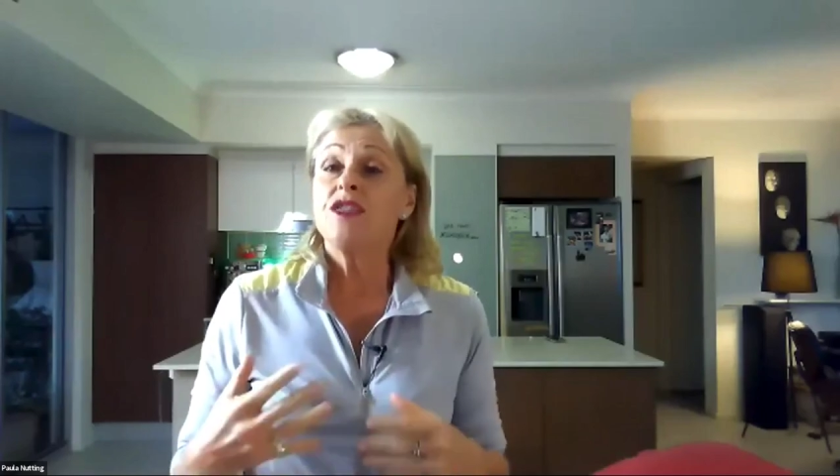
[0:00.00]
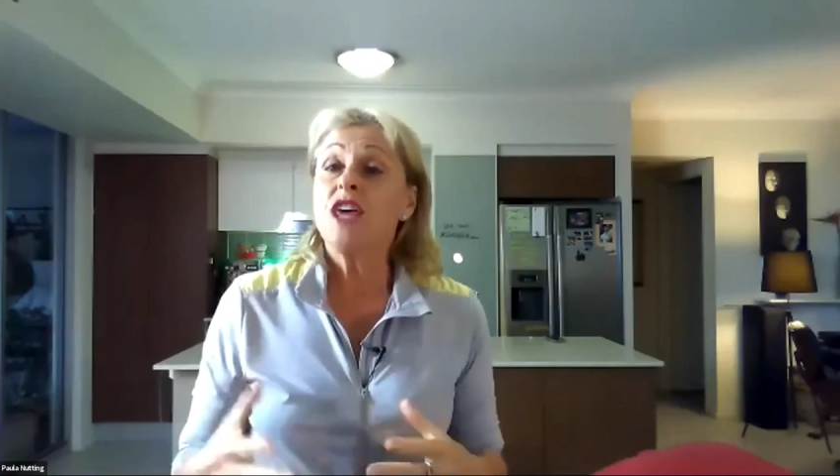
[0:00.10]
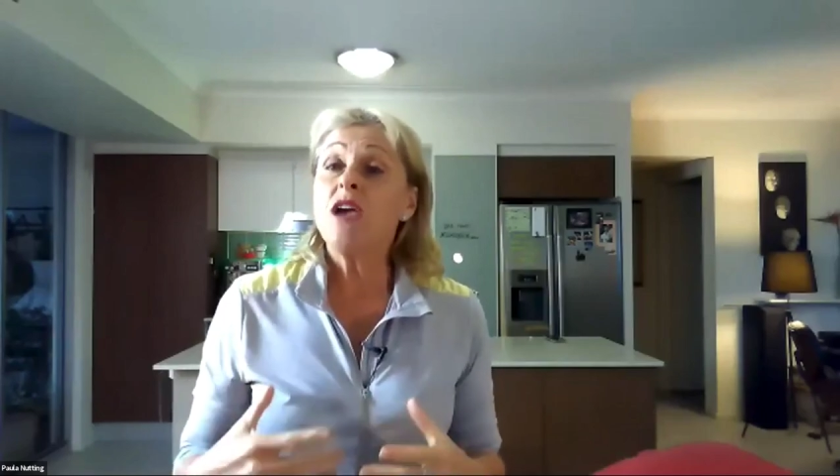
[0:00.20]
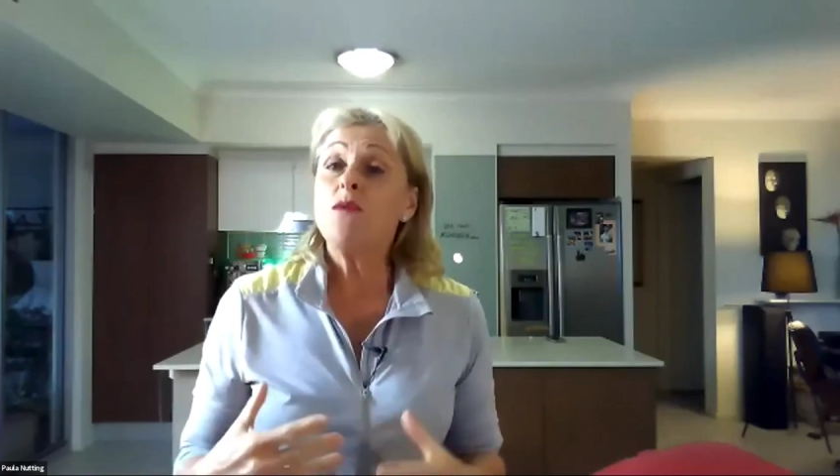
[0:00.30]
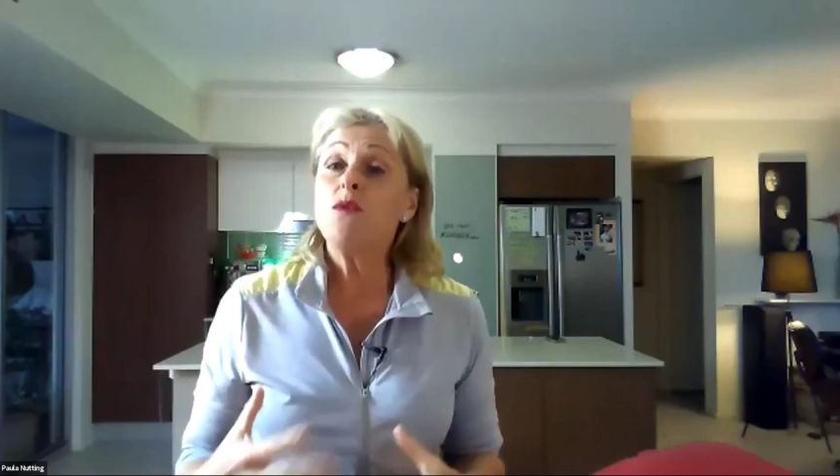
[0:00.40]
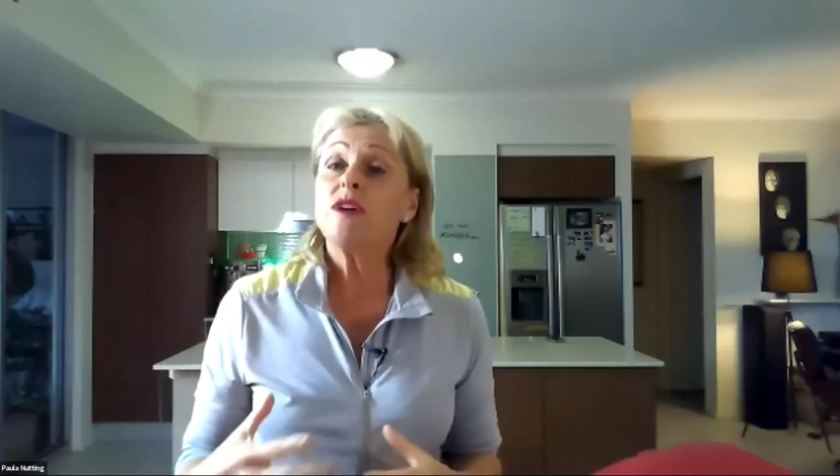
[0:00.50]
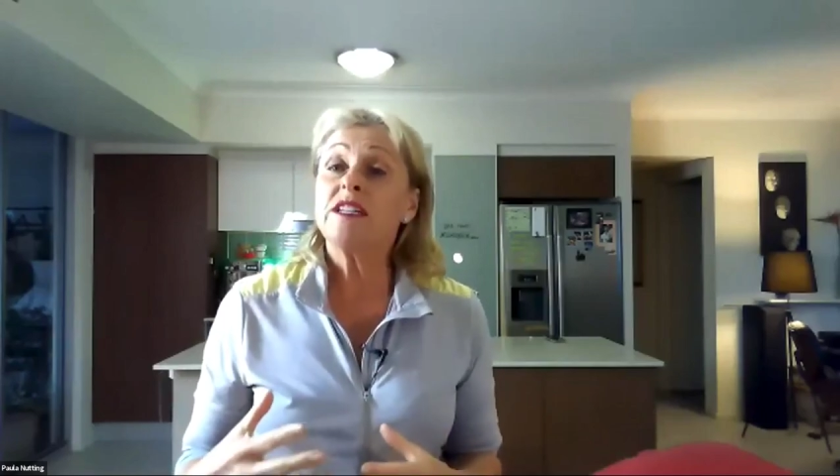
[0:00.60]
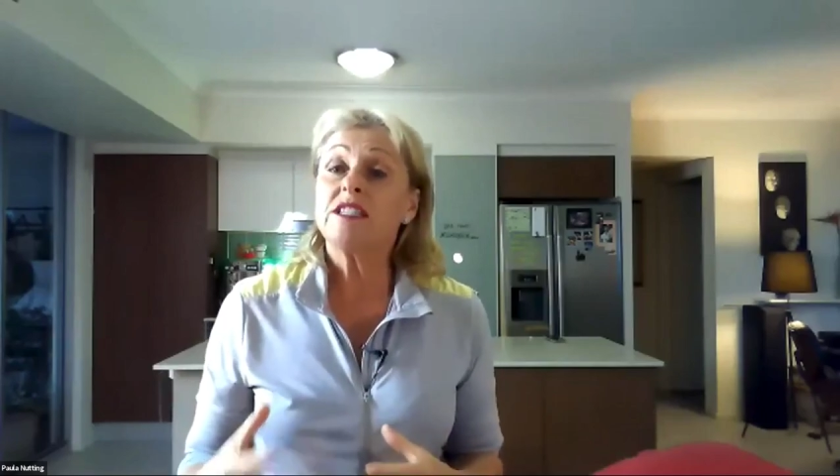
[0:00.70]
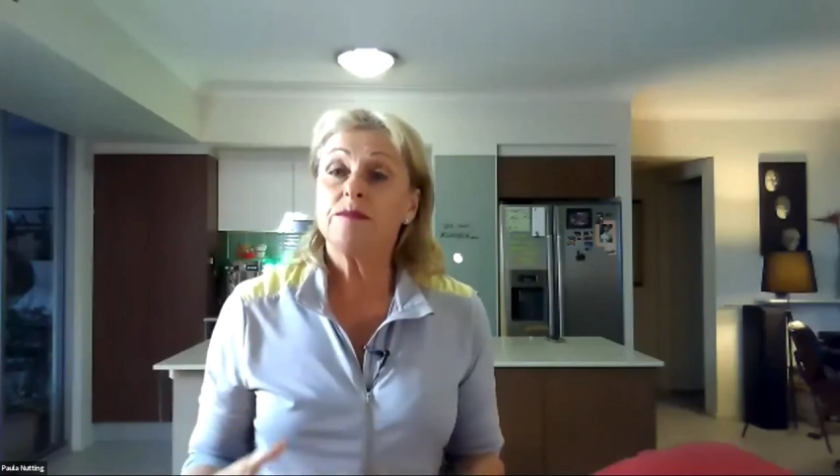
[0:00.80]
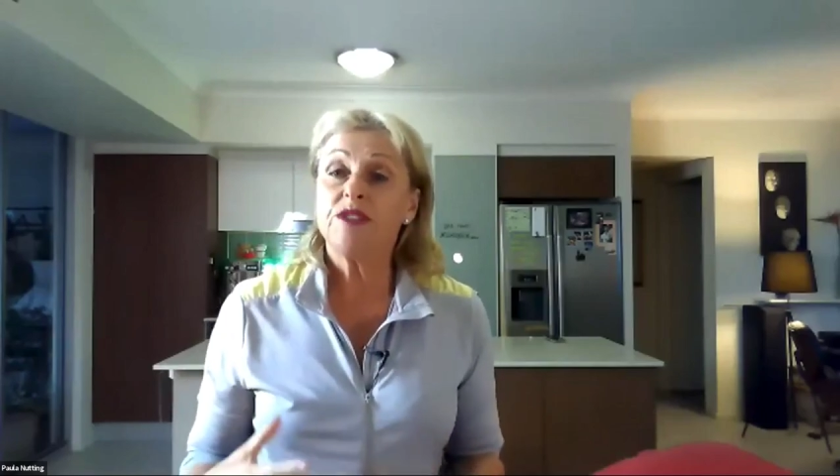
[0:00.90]
They will
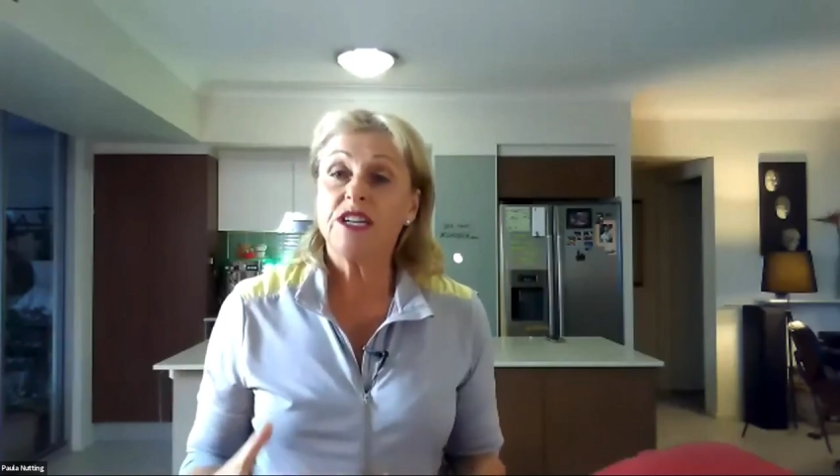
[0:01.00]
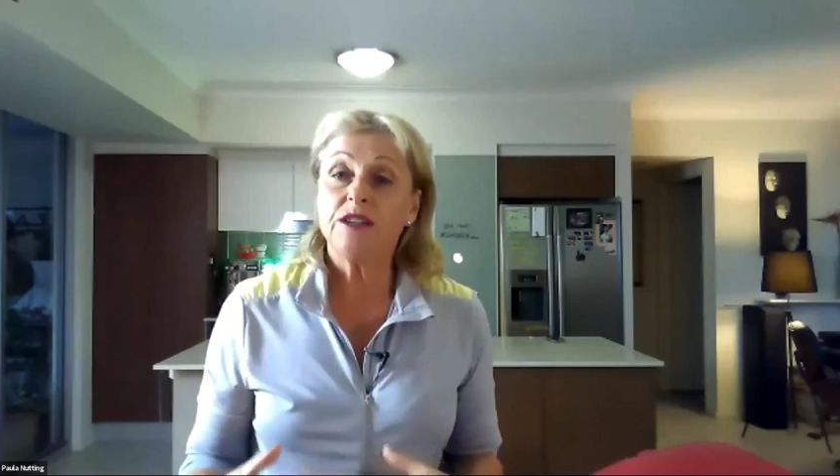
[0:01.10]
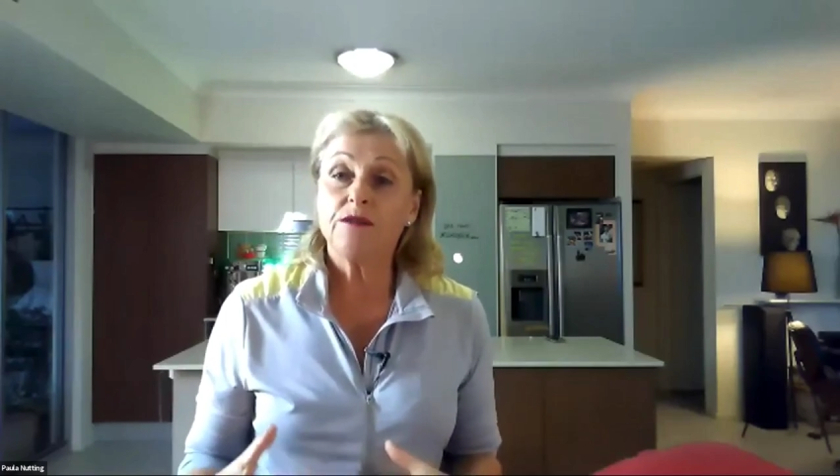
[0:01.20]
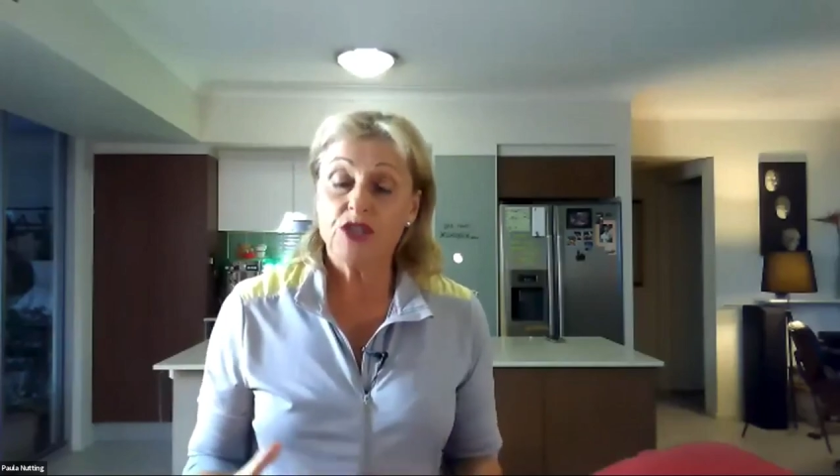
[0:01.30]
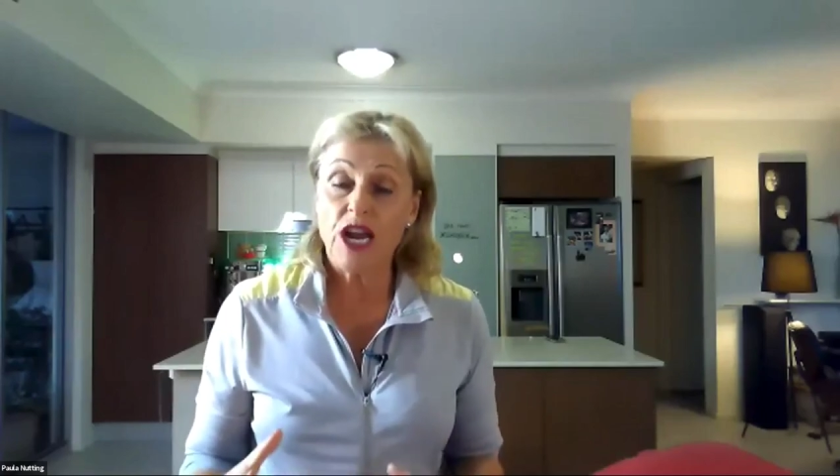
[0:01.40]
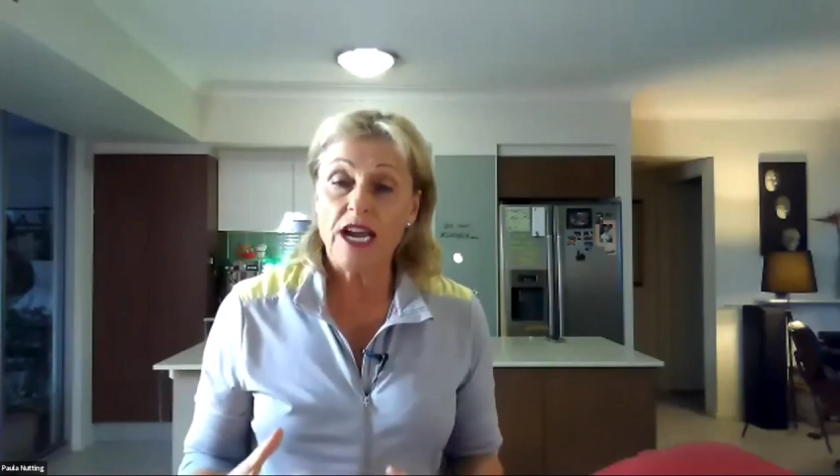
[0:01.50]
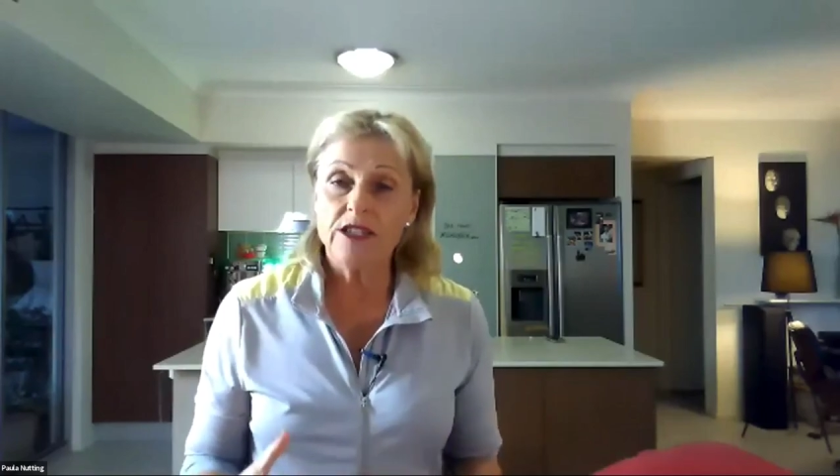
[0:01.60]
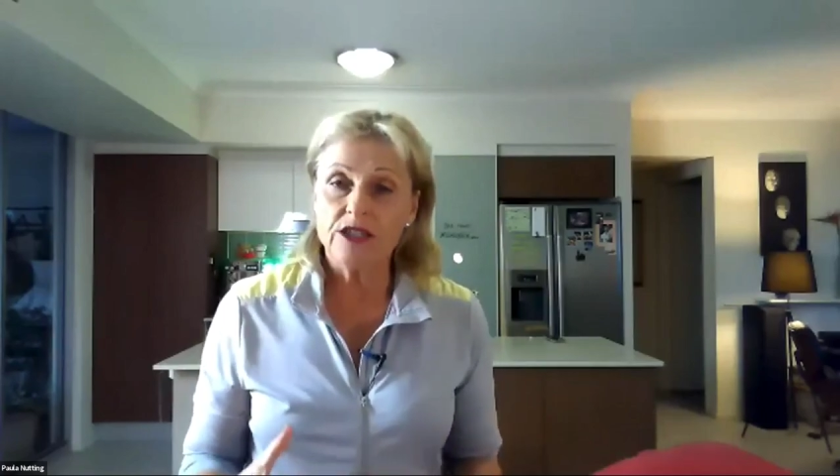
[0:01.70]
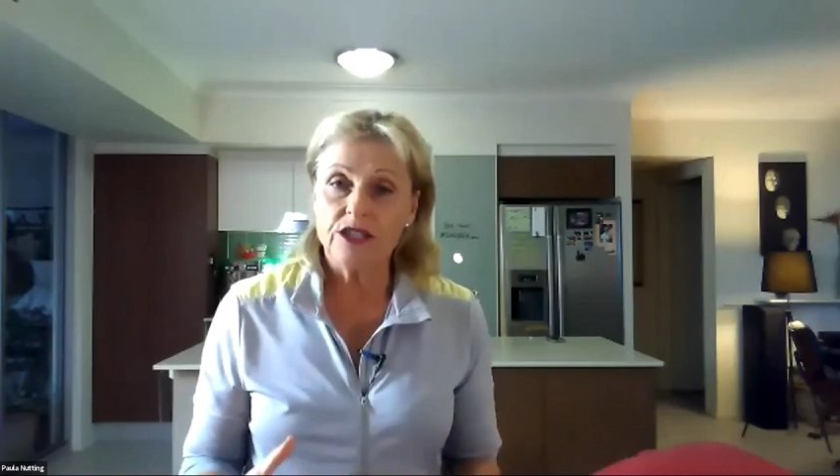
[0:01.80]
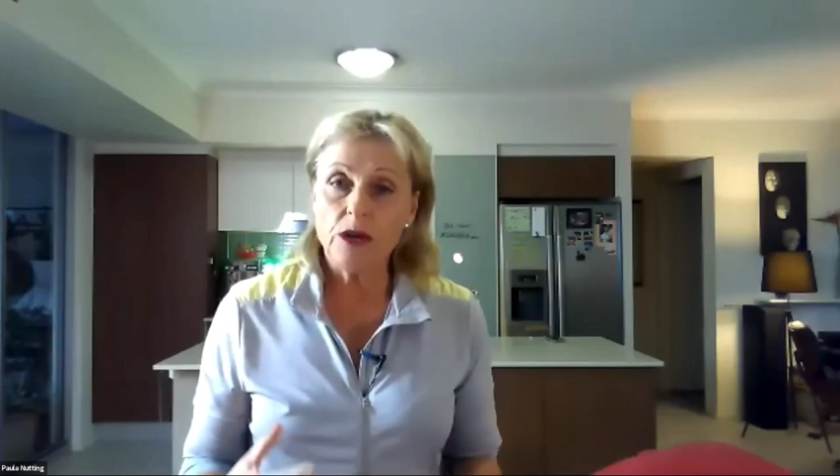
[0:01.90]
get subjective
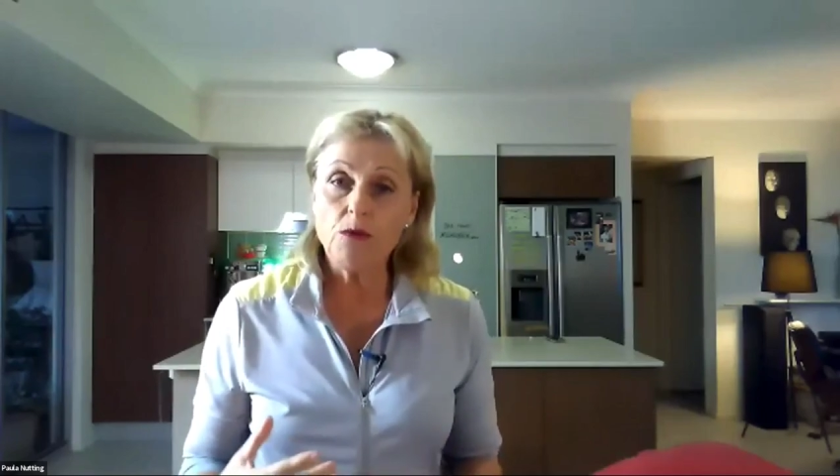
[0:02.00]
changes.